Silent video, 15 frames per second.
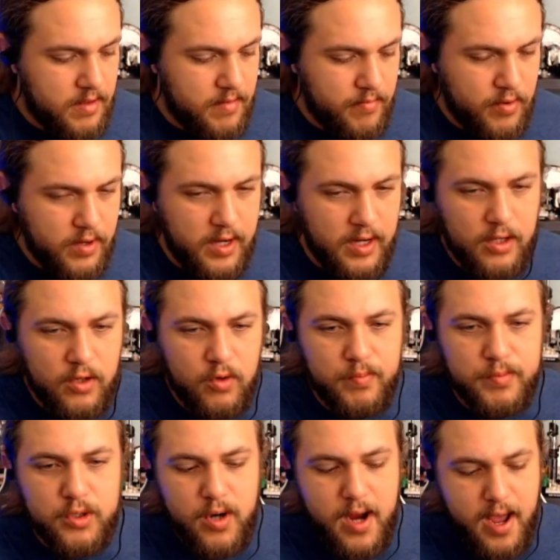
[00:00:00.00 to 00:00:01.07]
put in loop
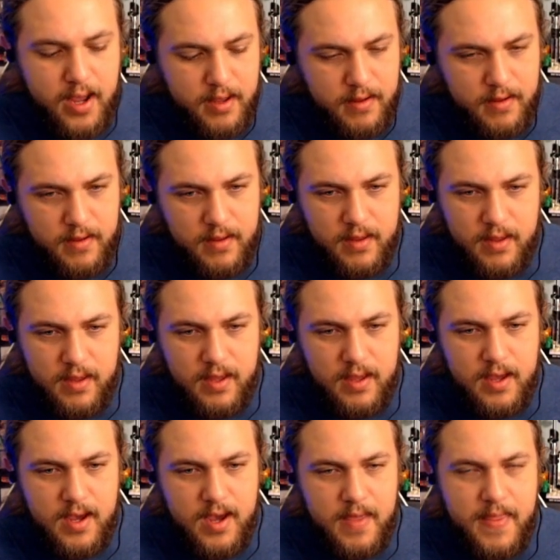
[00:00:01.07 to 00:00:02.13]
track,
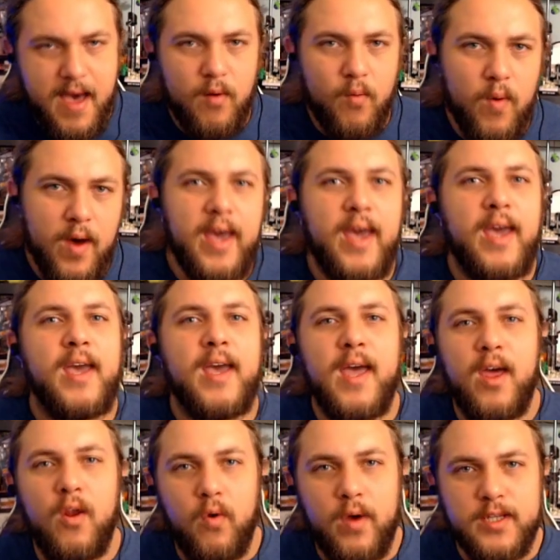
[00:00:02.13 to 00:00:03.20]
and that way
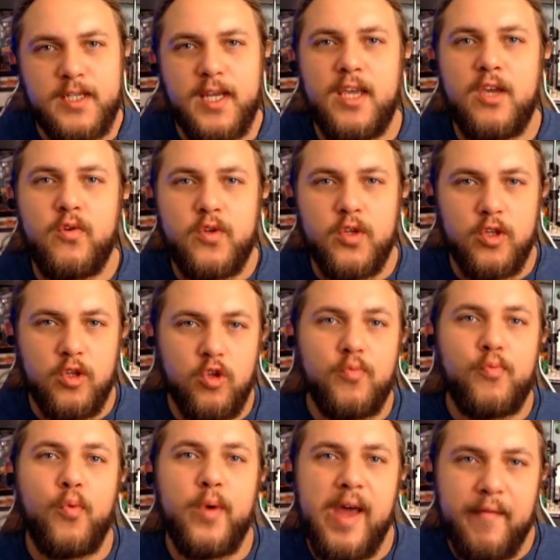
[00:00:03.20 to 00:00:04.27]
it'll continue to
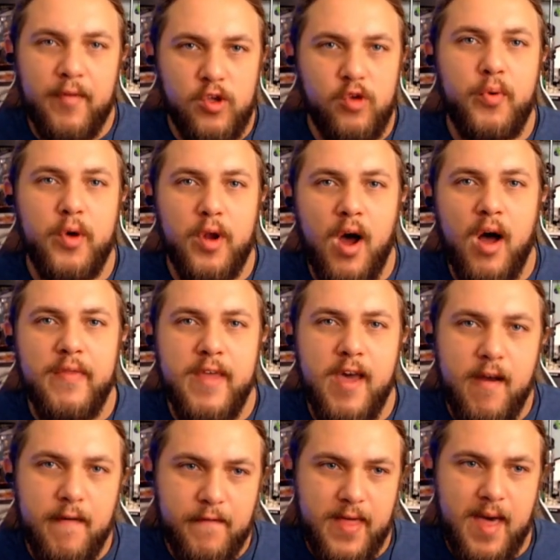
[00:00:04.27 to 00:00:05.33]
loop whatever you put on
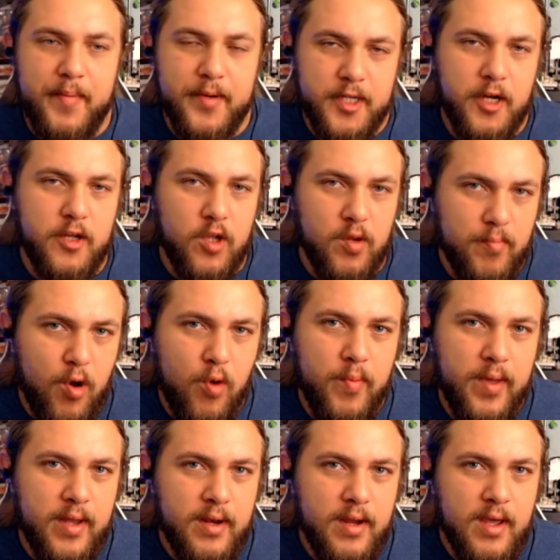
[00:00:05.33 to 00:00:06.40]
there for that particular
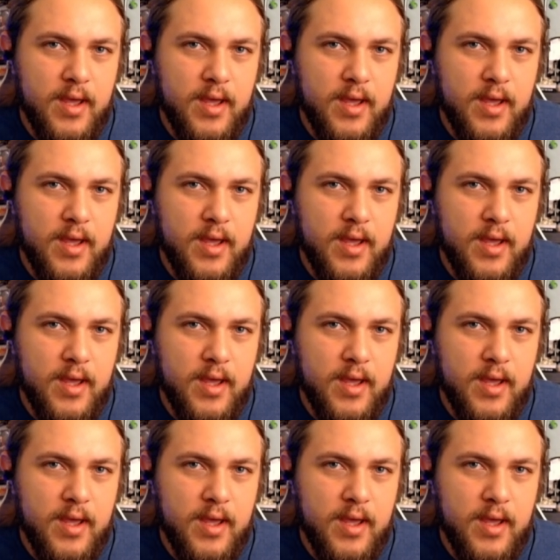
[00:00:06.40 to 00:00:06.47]
moment.